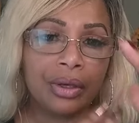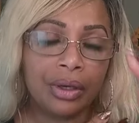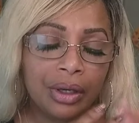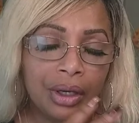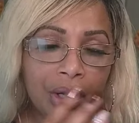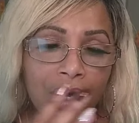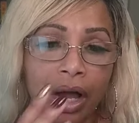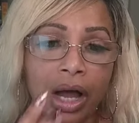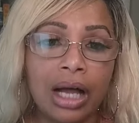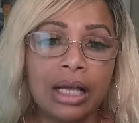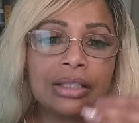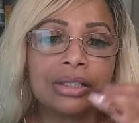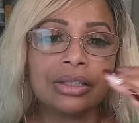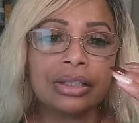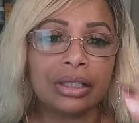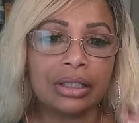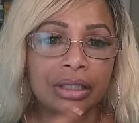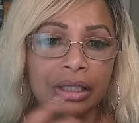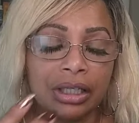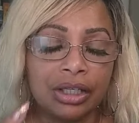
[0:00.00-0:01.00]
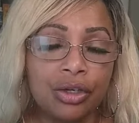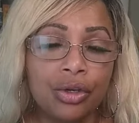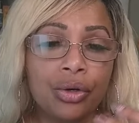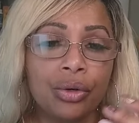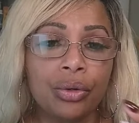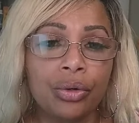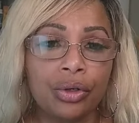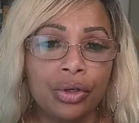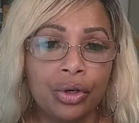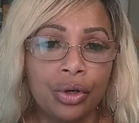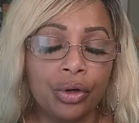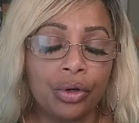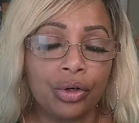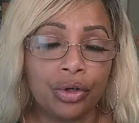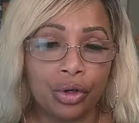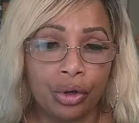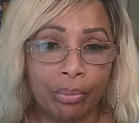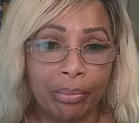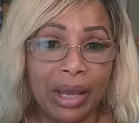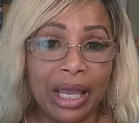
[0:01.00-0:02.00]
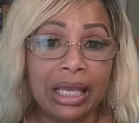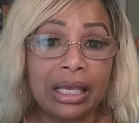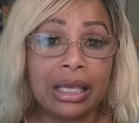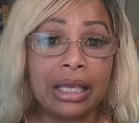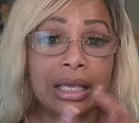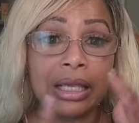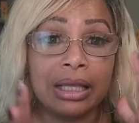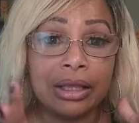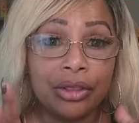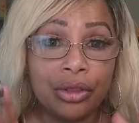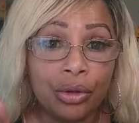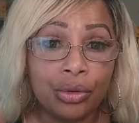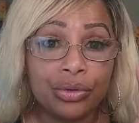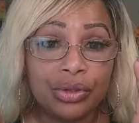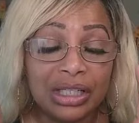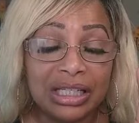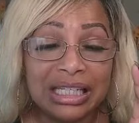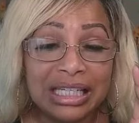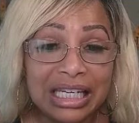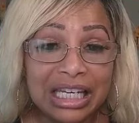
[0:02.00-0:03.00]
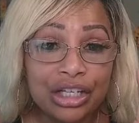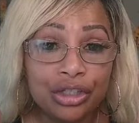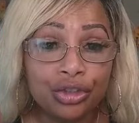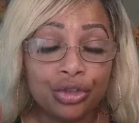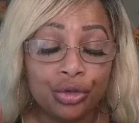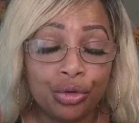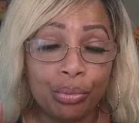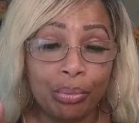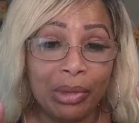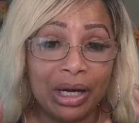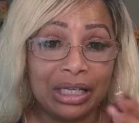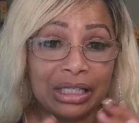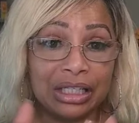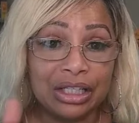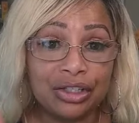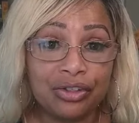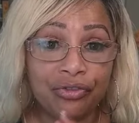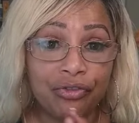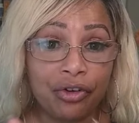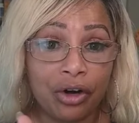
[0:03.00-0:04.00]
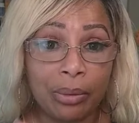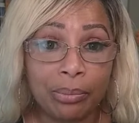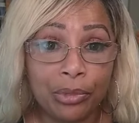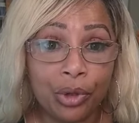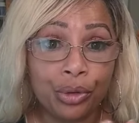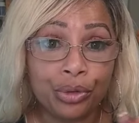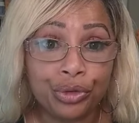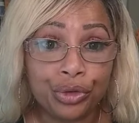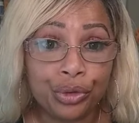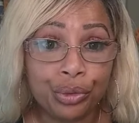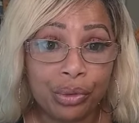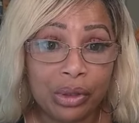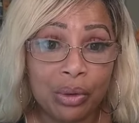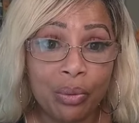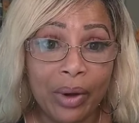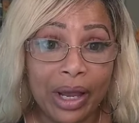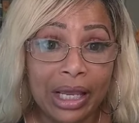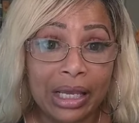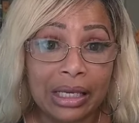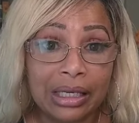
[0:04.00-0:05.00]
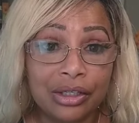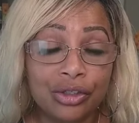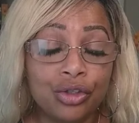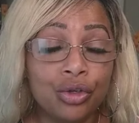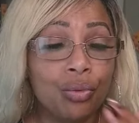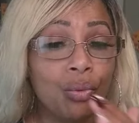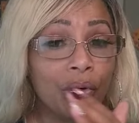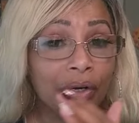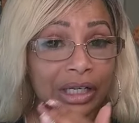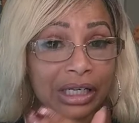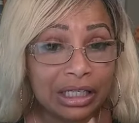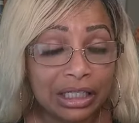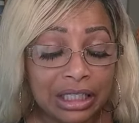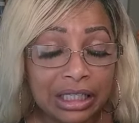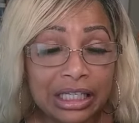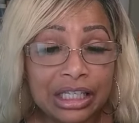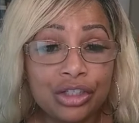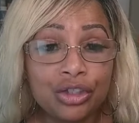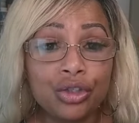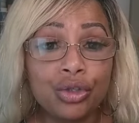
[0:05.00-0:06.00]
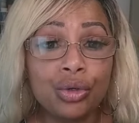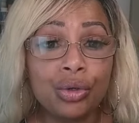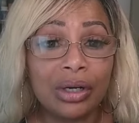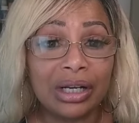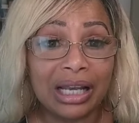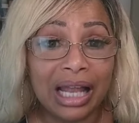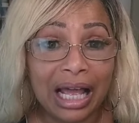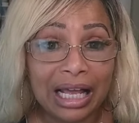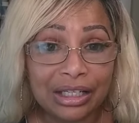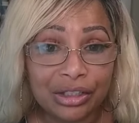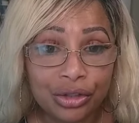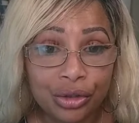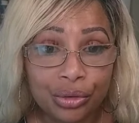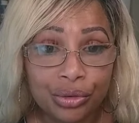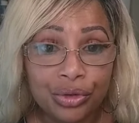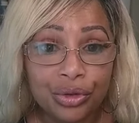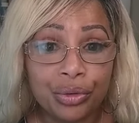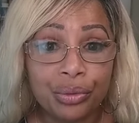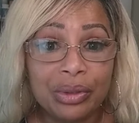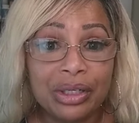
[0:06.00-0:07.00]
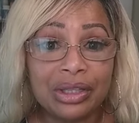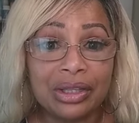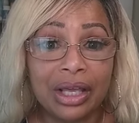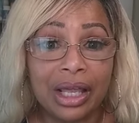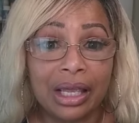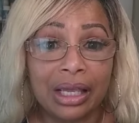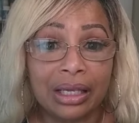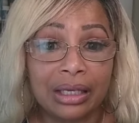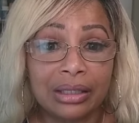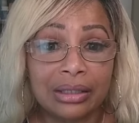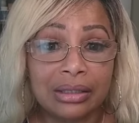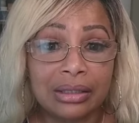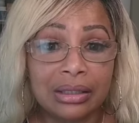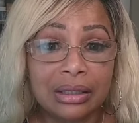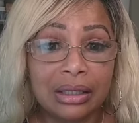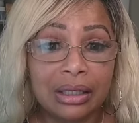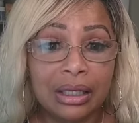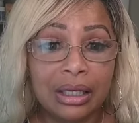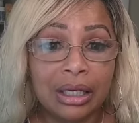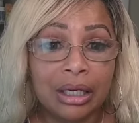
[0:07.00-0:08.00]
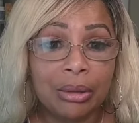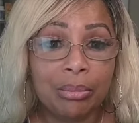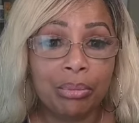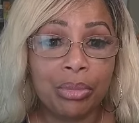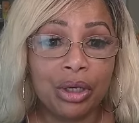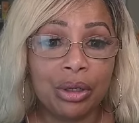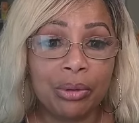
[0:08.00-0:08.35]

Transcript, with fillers: constantly you're you're you're making those initial monies from those three ways. You want to at least utilize those three things. Be a